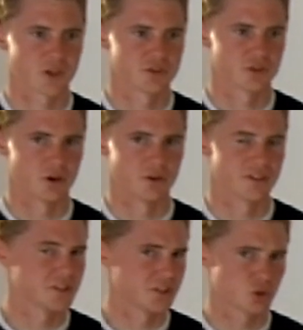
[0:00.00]
So
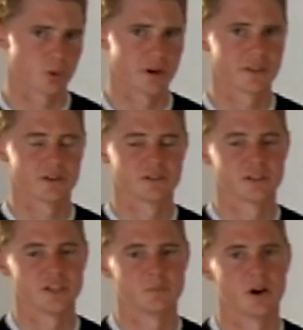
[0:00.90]
this is the
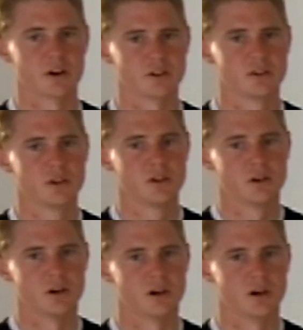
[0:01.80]
2013 model,
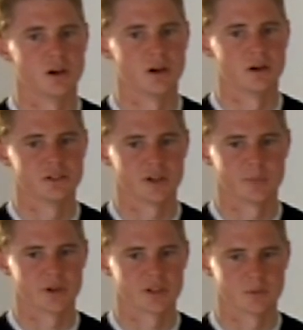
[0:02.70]
which I
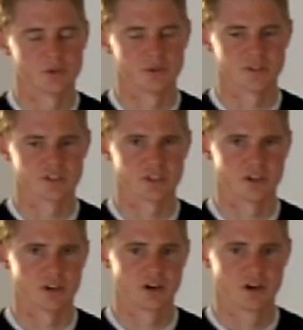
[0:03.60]
picked up new this
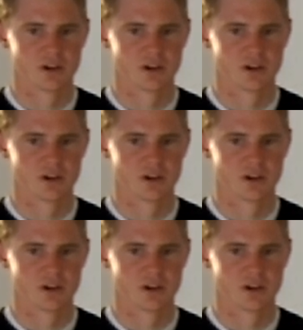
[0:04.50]
year,